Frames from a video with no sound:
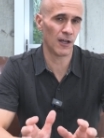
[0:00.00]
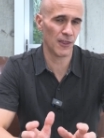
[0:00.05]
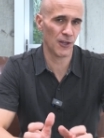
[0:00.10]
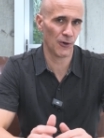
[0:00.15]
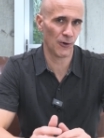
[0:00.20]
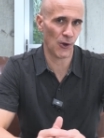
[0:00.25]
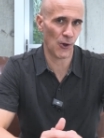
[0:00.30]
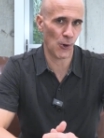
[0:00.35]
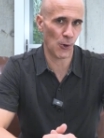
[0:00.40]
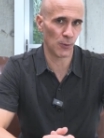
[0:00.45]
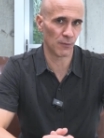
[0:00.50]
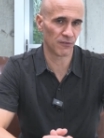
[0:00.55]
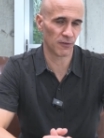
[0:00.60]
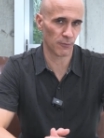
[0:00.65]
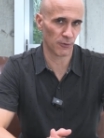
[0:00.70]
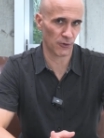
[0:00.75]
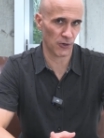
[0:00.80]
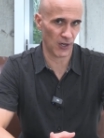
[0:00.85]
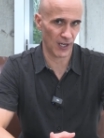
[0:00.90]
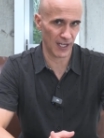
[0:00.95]
on their
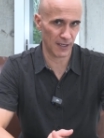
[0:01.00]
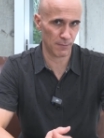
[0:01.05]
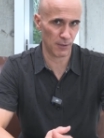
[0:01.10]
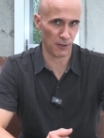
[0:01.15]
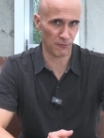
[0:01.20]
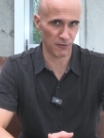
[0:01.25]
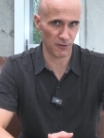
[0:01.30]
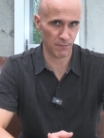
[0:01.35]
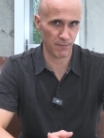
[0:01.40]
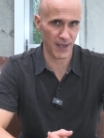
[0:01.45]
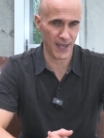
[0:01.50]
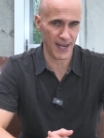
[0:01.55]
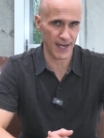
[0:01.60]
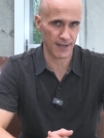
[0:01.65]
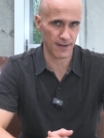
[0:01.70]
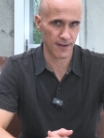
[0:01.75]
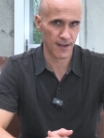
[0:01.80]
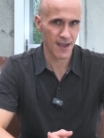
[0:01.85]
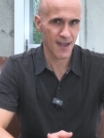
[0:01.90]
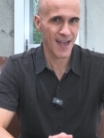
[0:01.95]
own from chronic pelvic
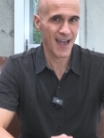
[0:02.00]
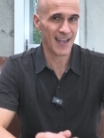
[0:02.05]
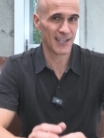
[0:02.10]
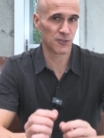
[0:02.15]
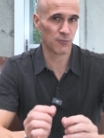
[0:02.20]
pain,